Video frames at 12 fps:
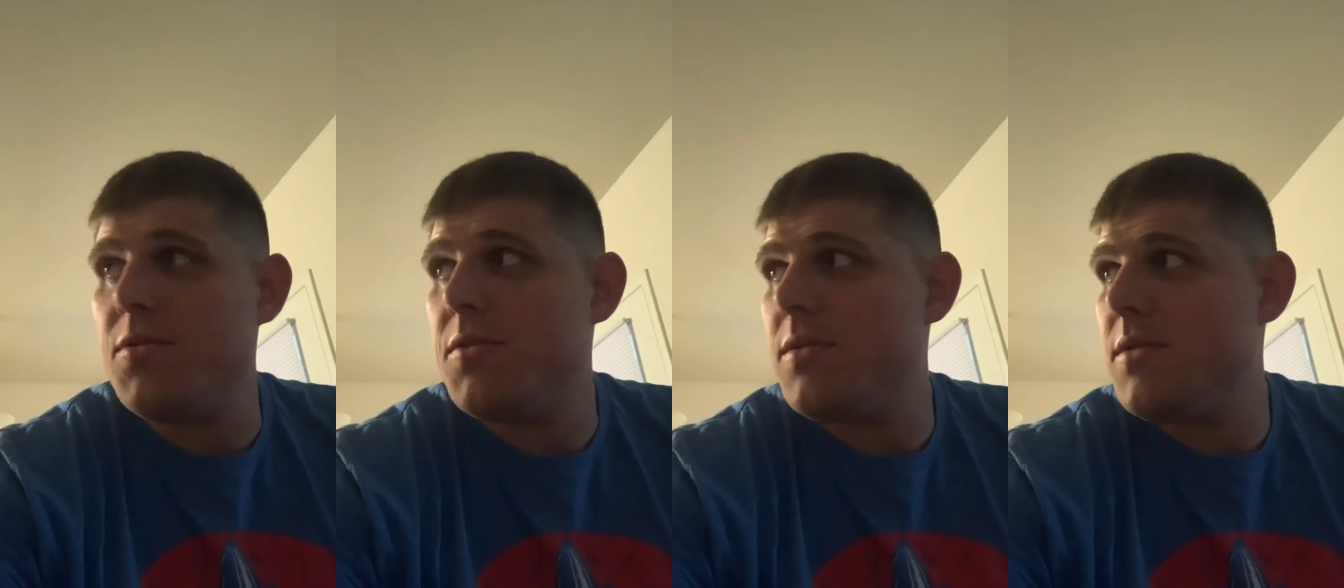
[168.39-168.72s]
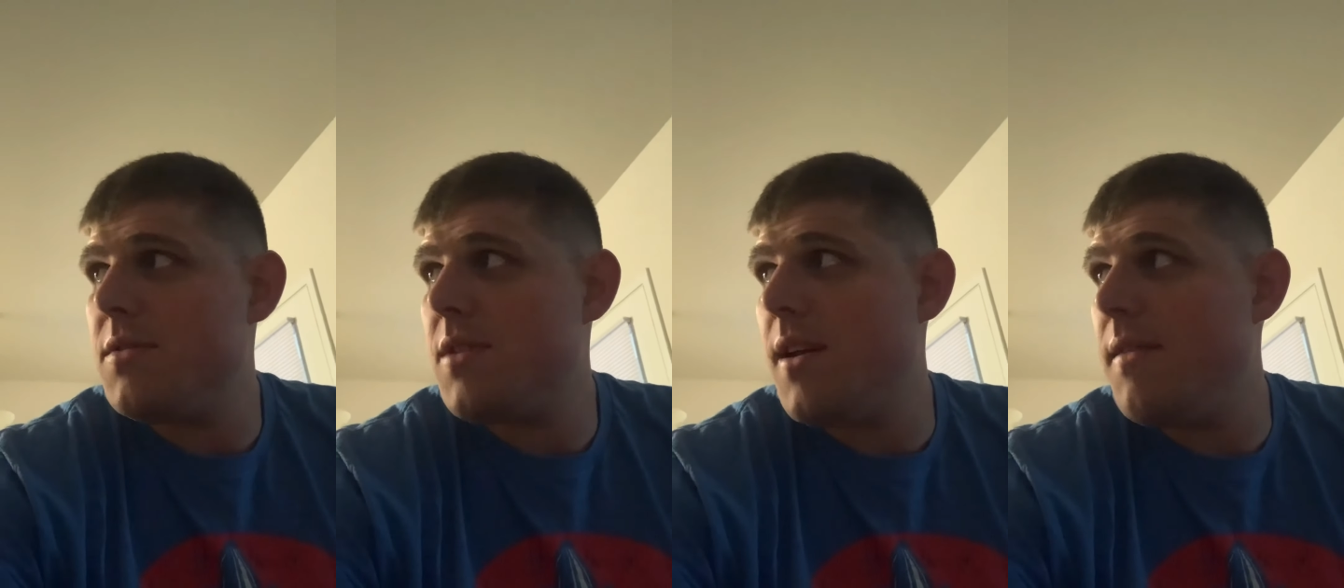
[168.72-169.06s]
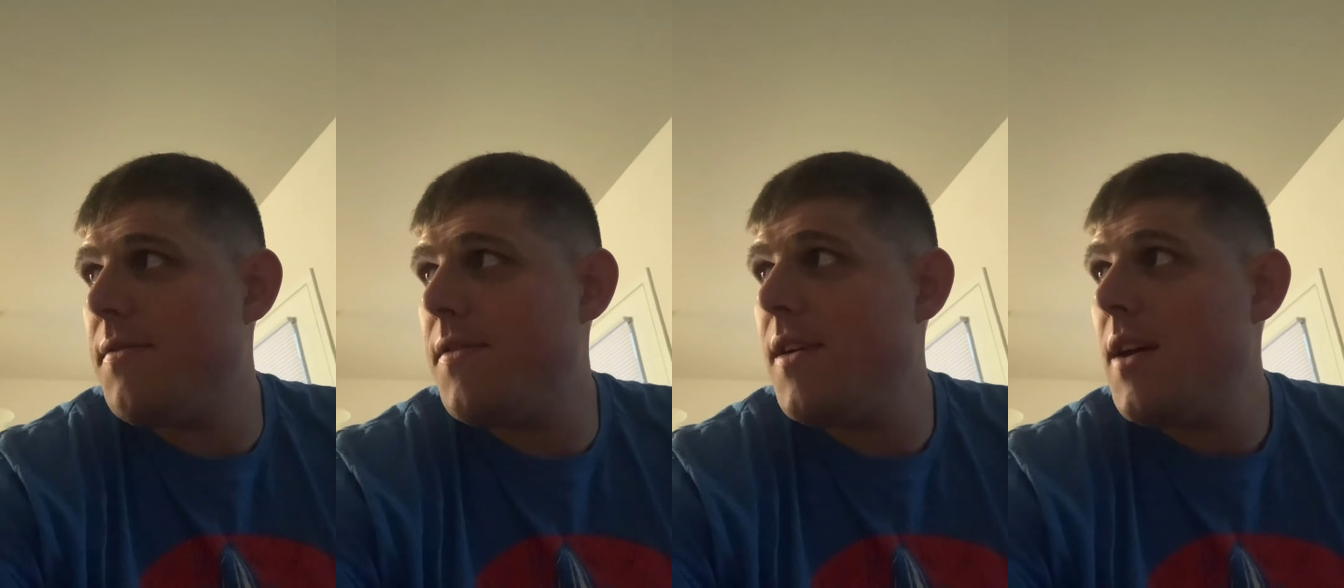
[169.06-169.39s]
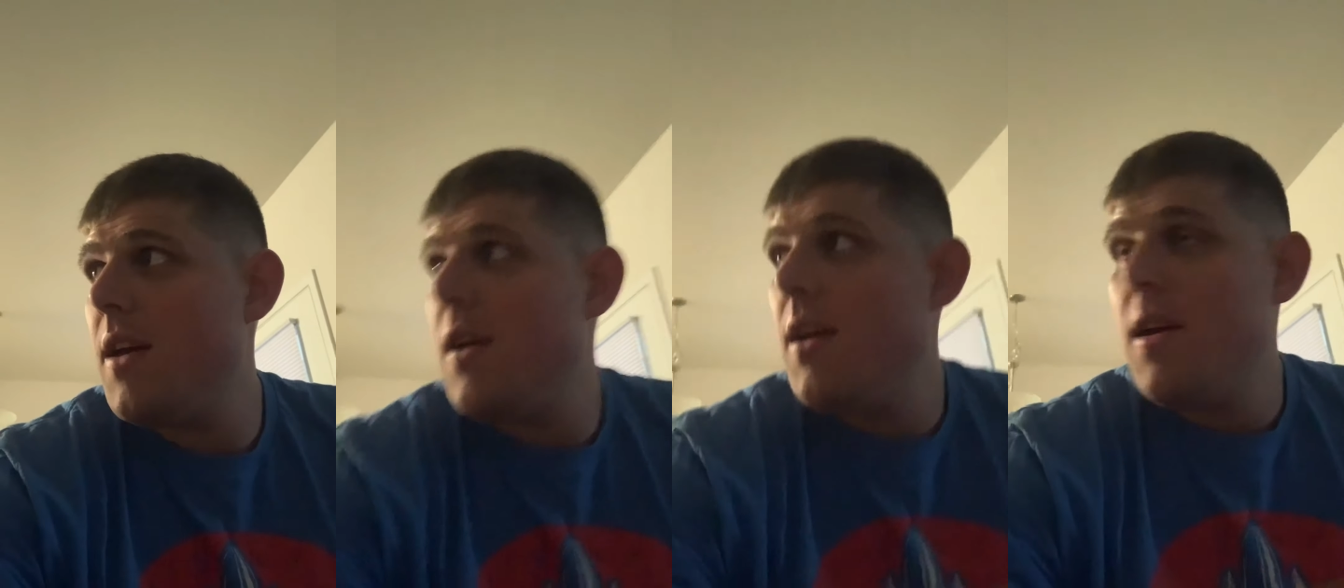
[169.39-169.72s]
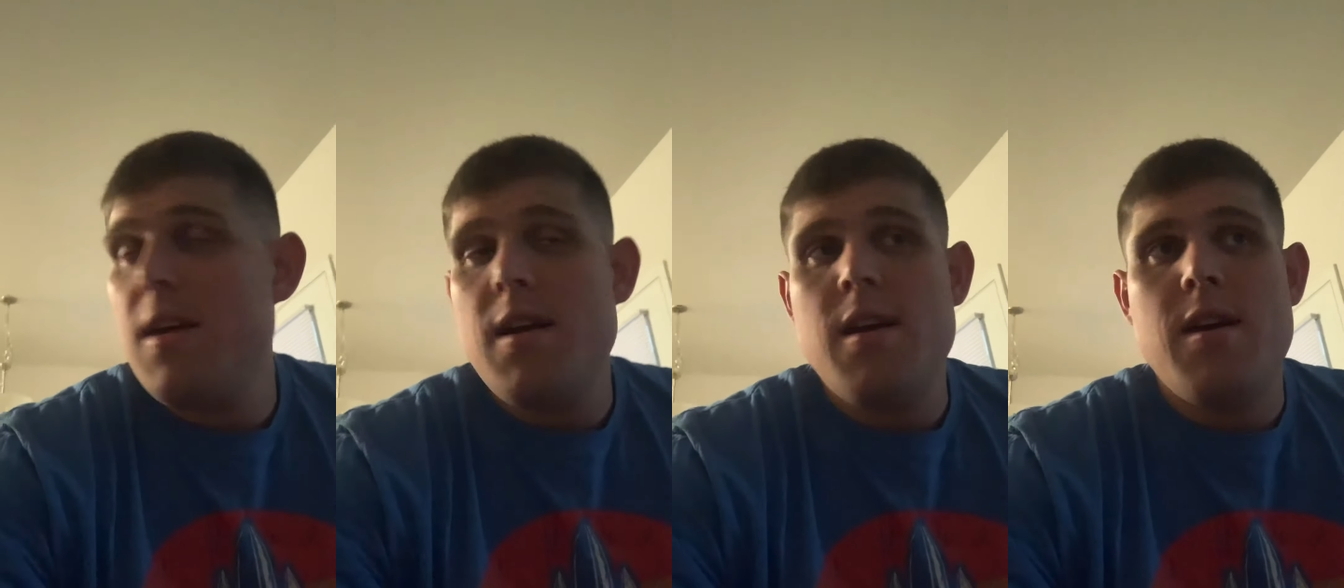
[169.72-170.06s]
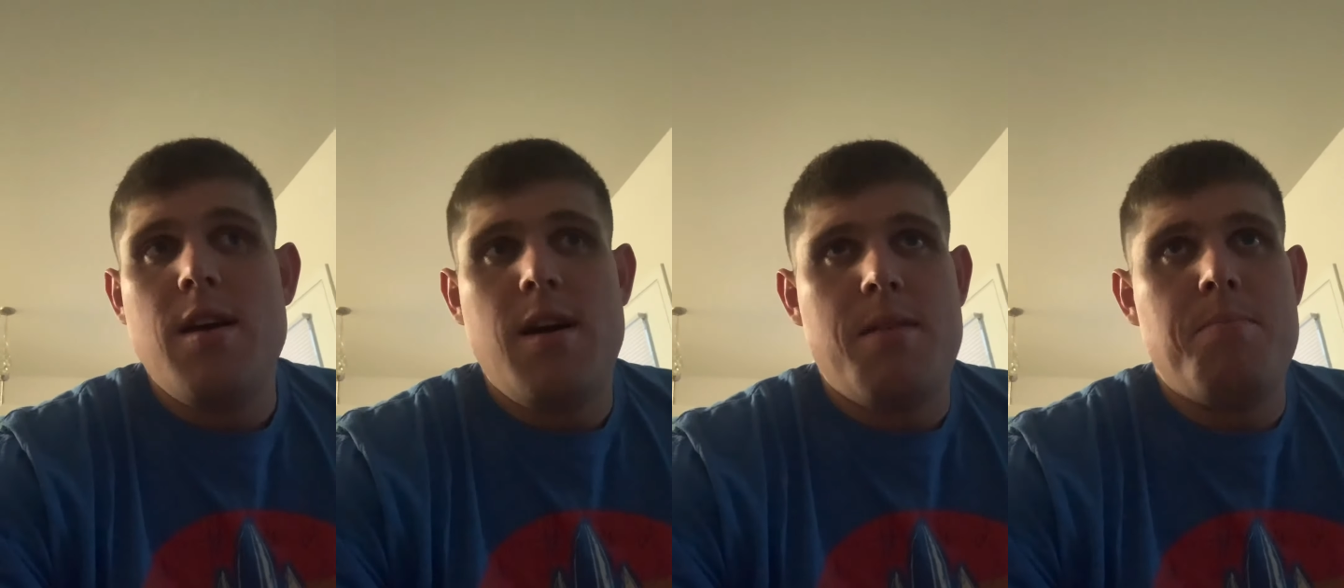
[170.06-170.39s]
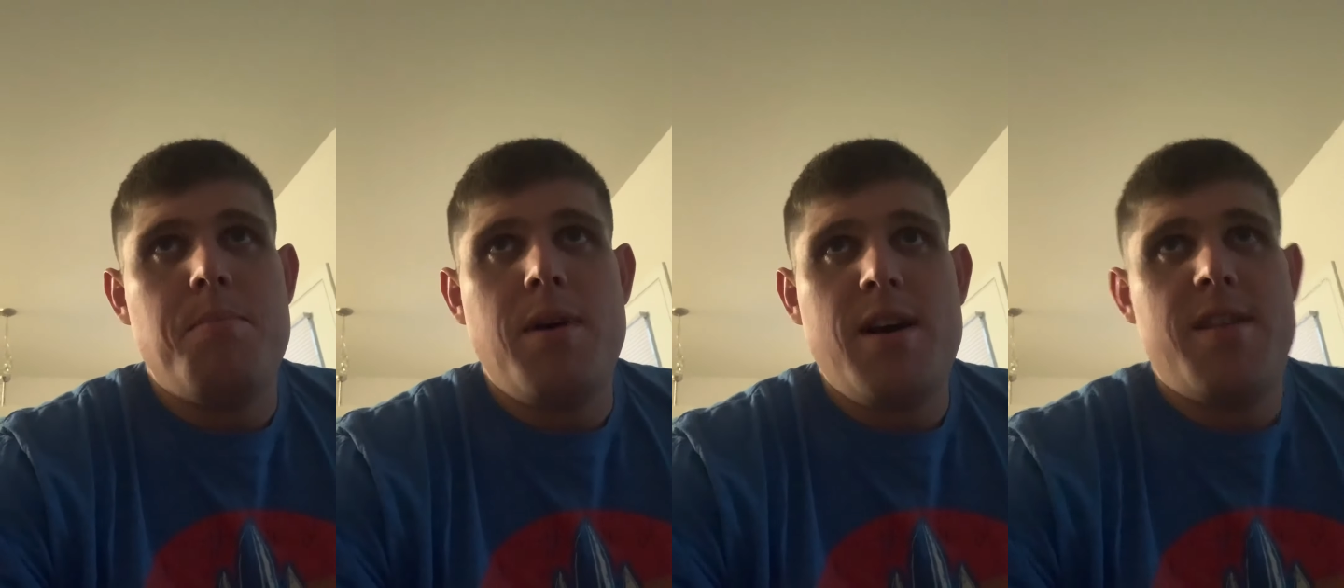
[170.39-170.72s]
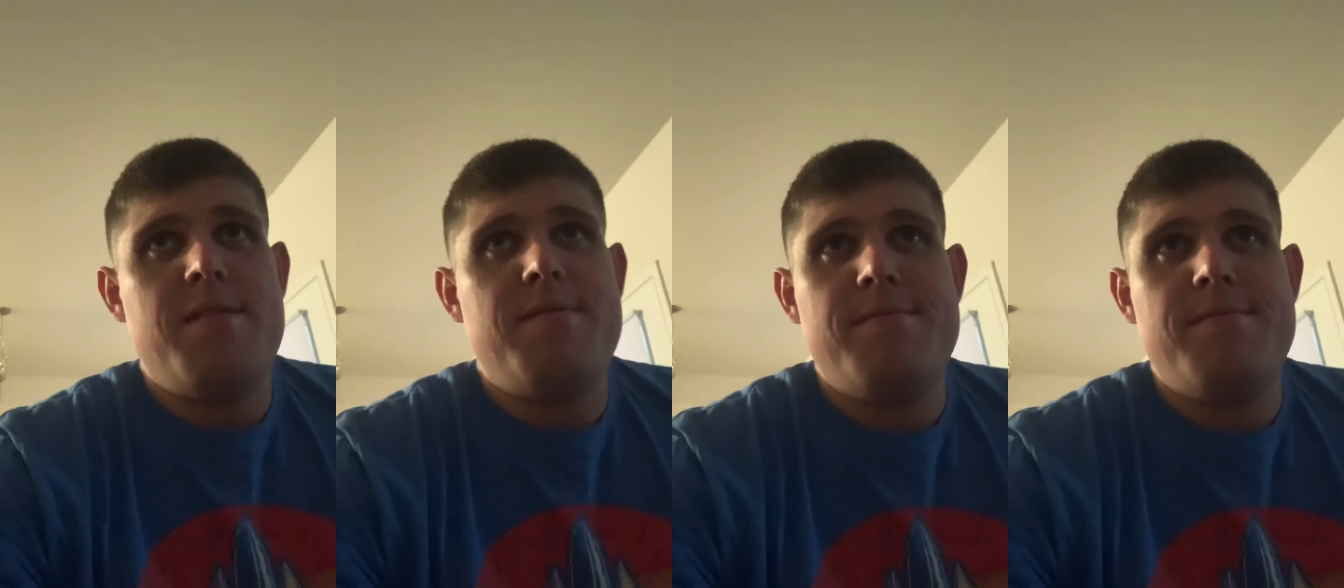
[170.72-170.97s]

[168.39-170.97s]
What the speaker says: stuff, but